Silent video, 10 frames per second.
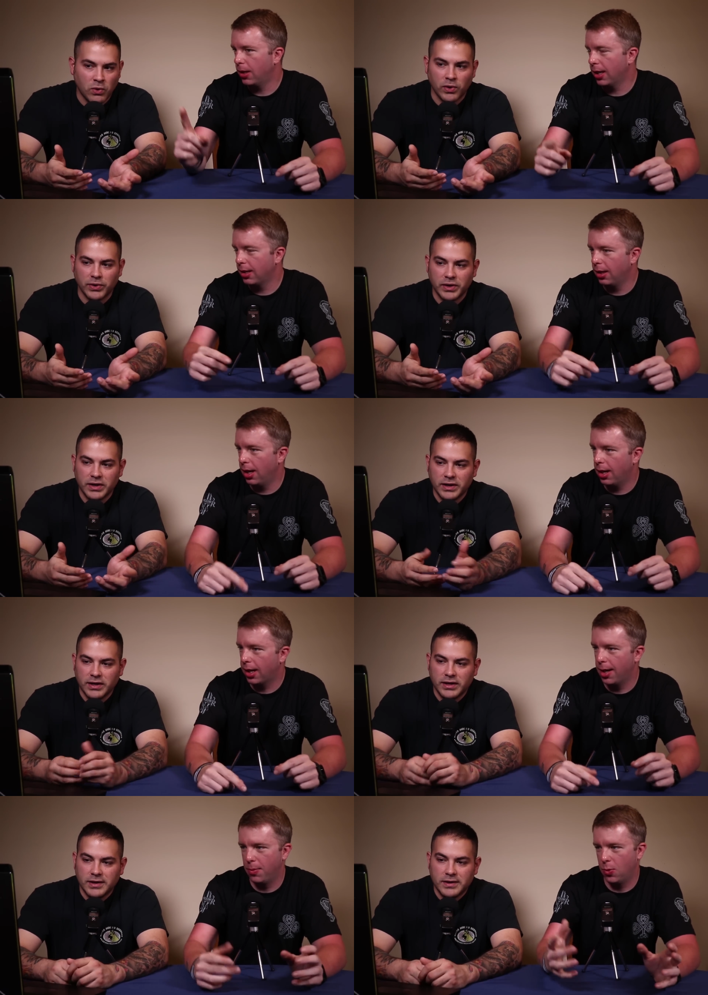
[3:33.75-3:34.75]
Speaker 1: porn. yeah, I
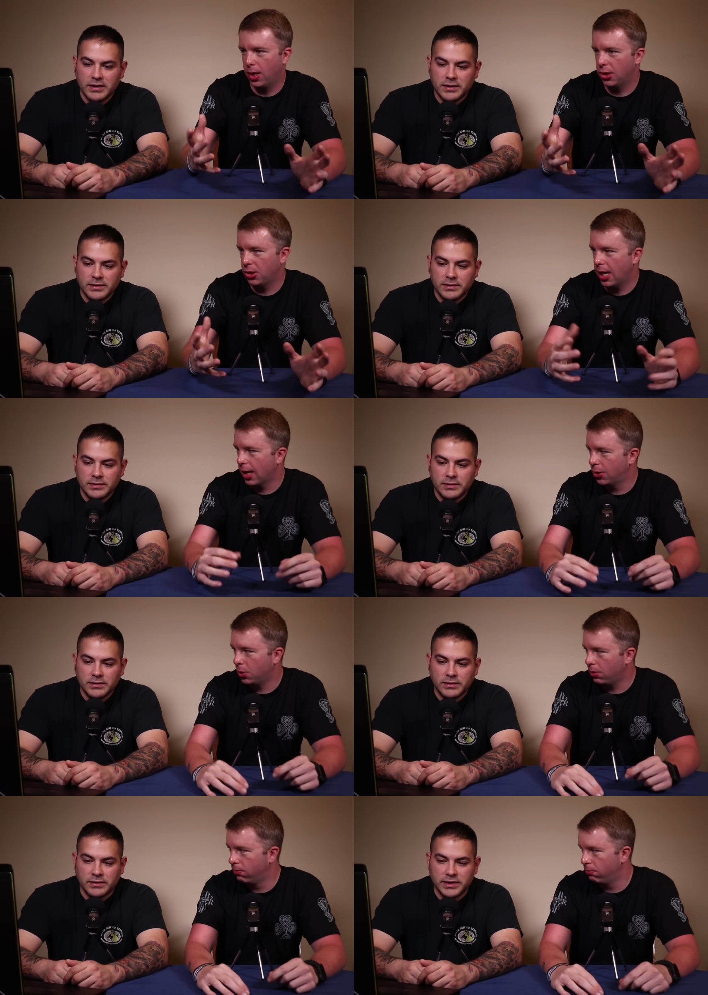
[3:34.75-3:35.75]
came to watch
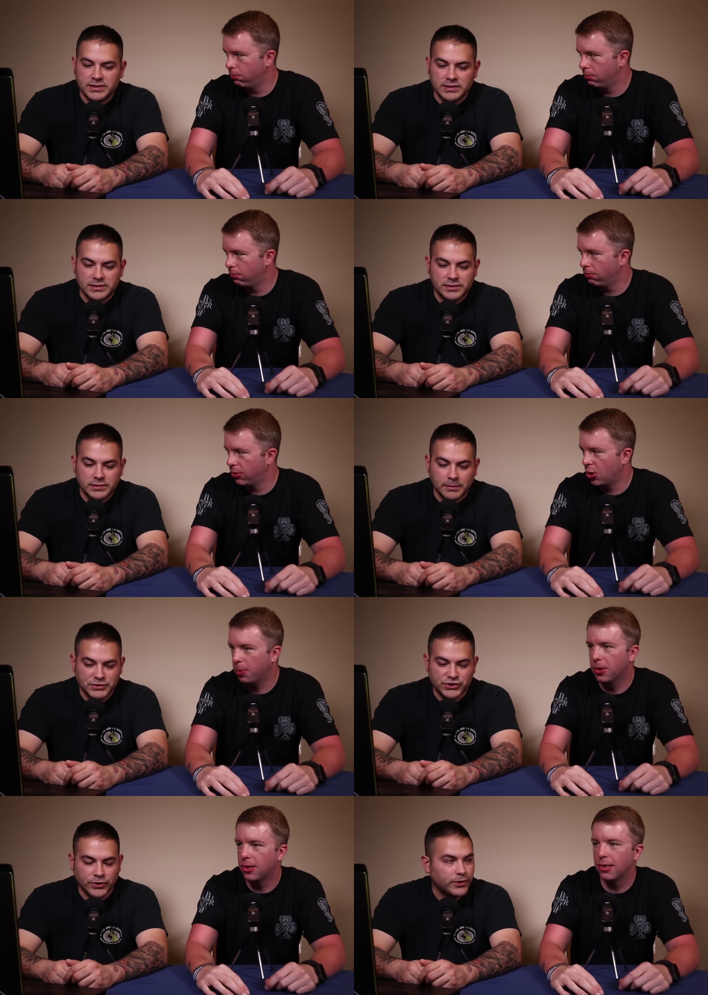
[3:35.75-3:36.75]
actual. This is
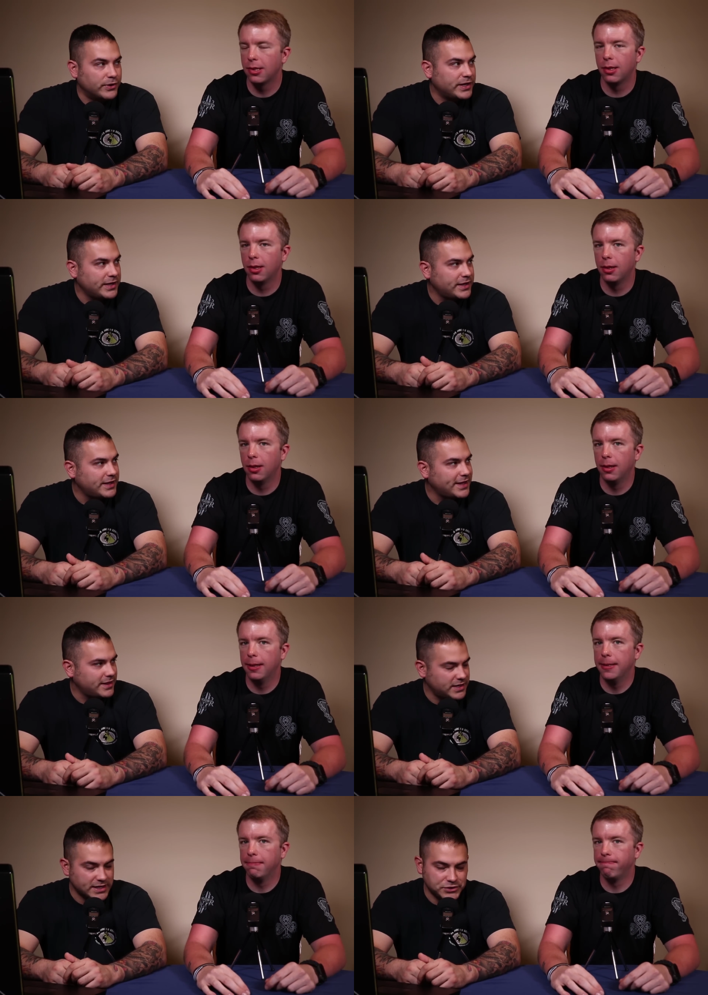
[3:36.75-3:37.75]
strippers. absurd
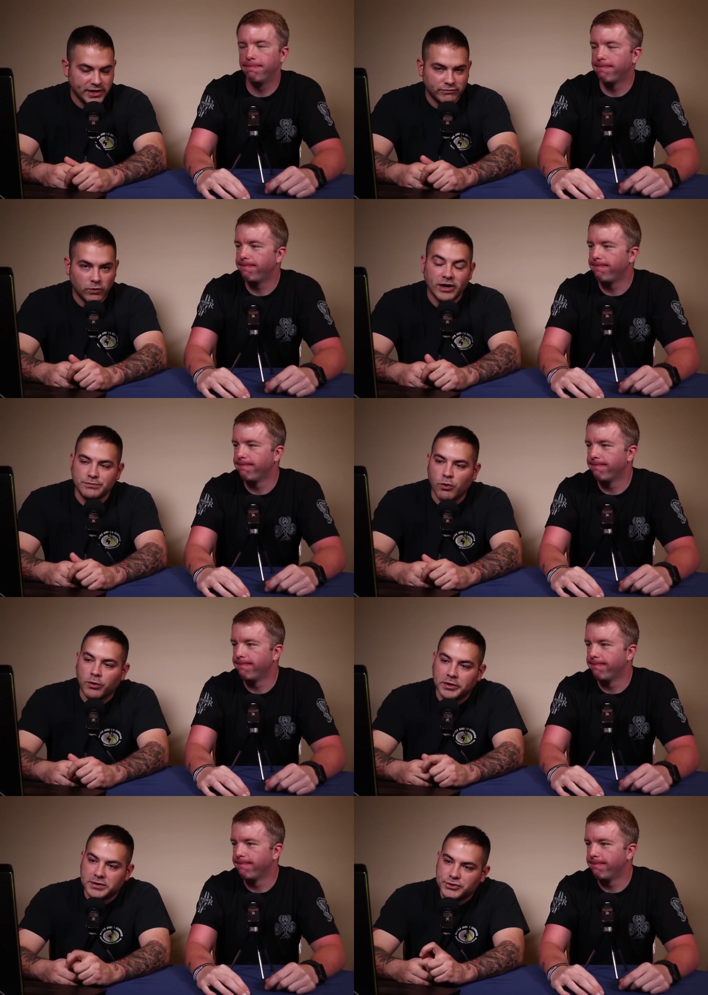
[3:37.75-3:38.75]
that I should have to watch
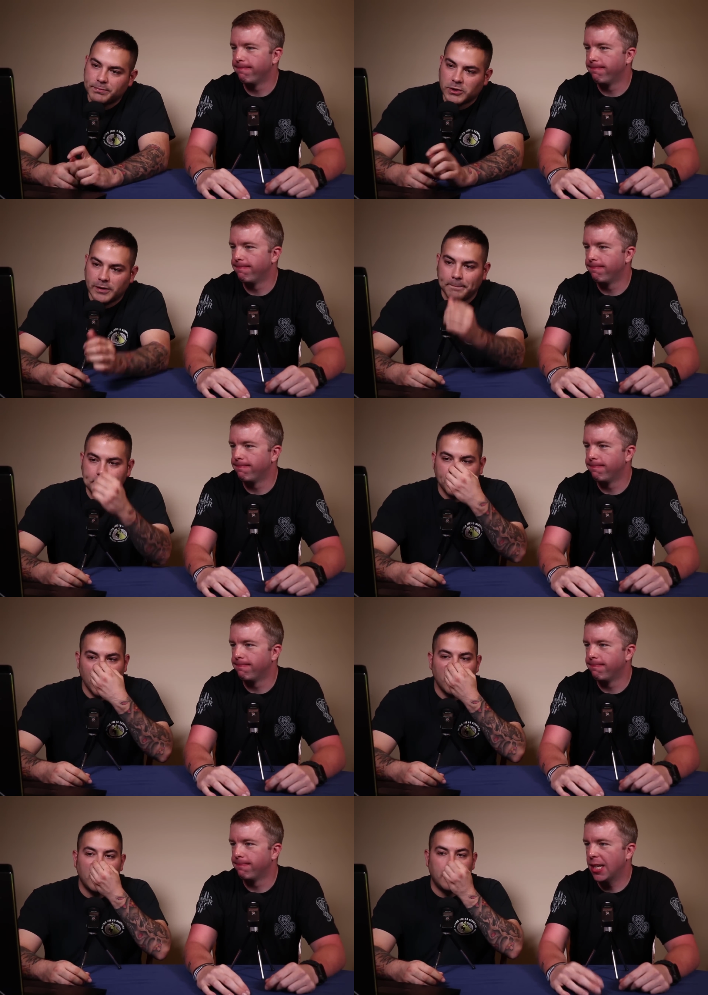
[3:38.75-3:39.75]
porn at a strip club.
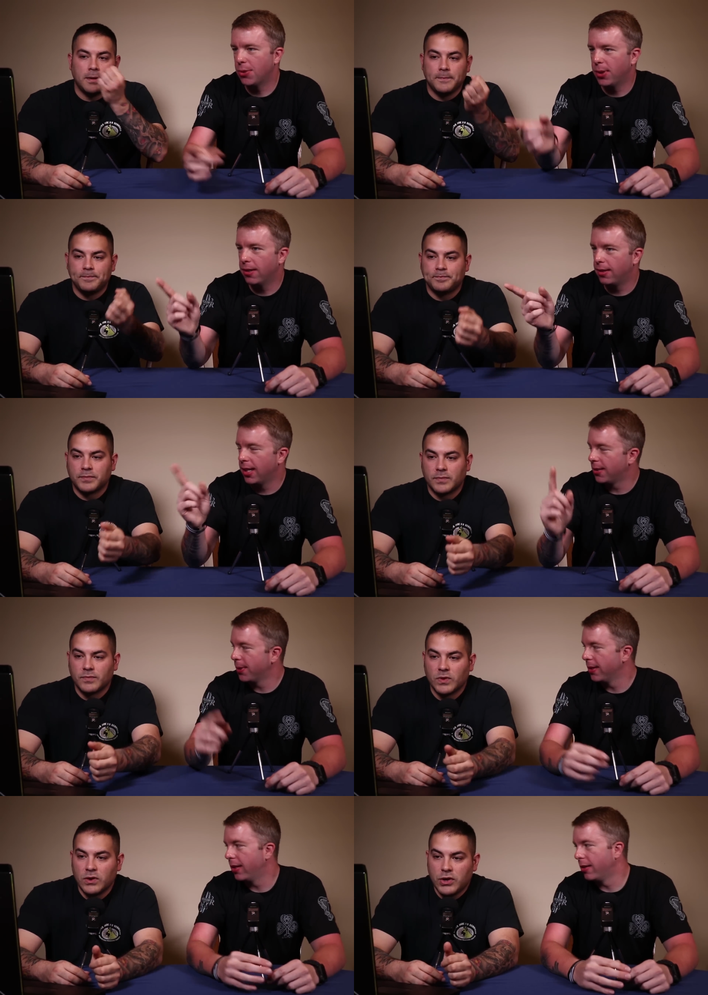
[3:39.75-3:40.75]
Speaker 2: That's weird. That is
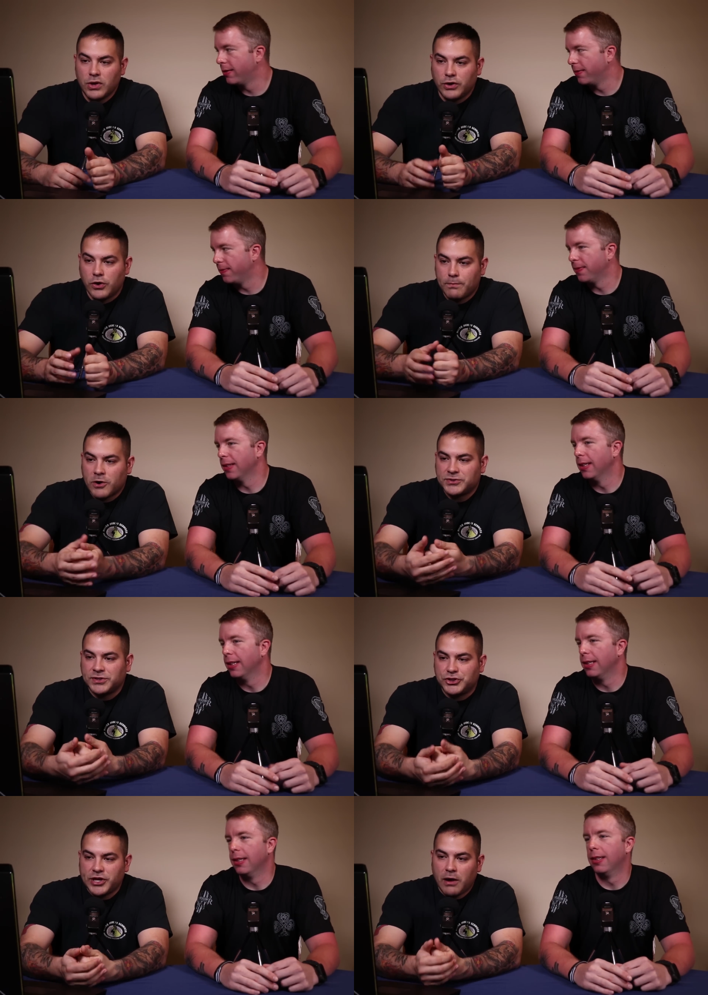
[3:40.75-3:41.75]
weird though.
Speaker 1: No
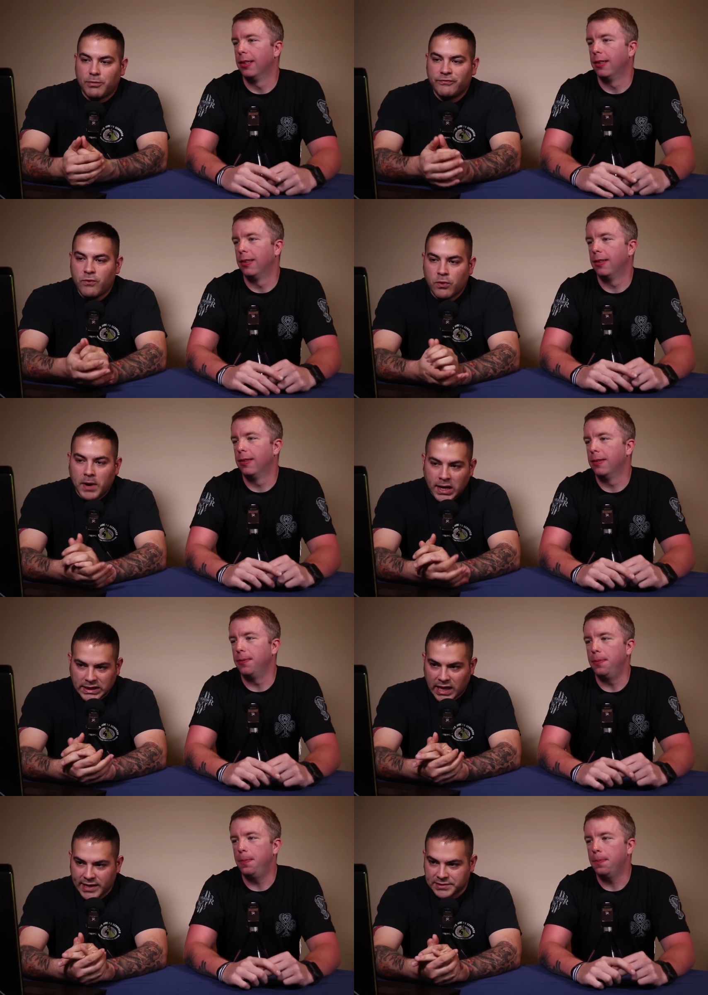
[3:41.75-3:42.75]
person shall perform
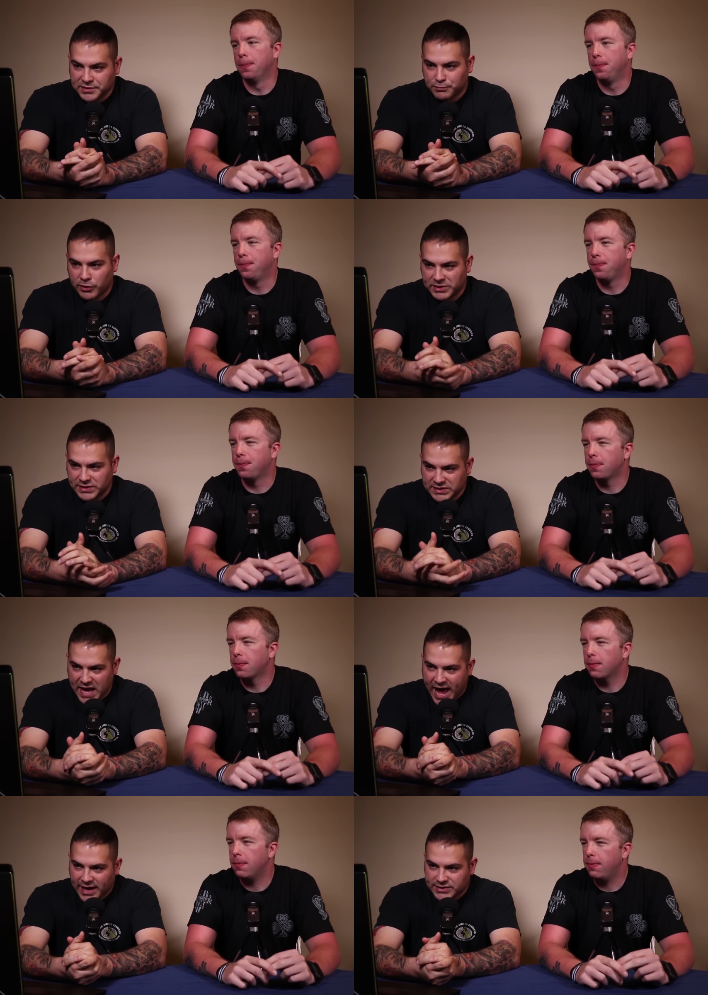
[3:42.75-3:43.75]
on licensed premises
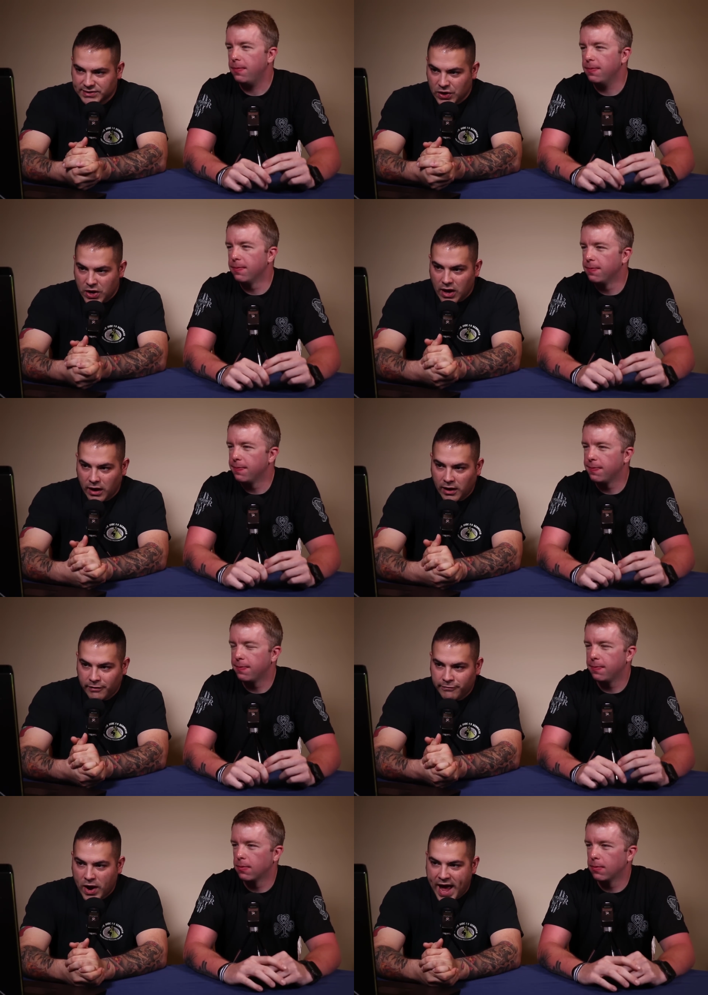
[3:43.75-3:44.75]
acts
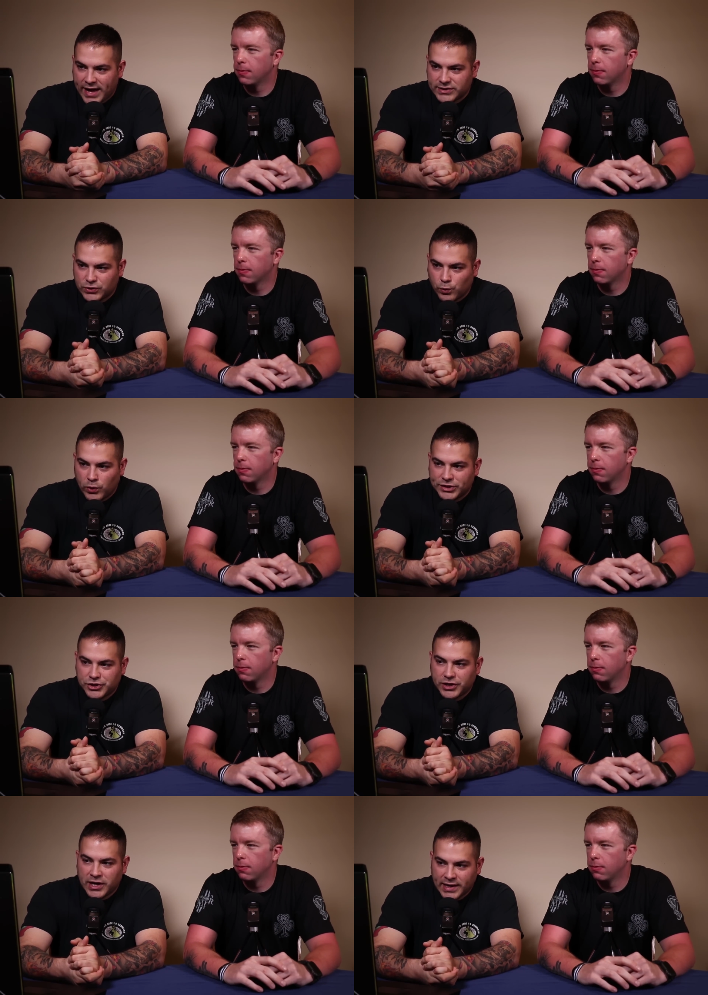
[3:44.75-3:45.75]
of or acts which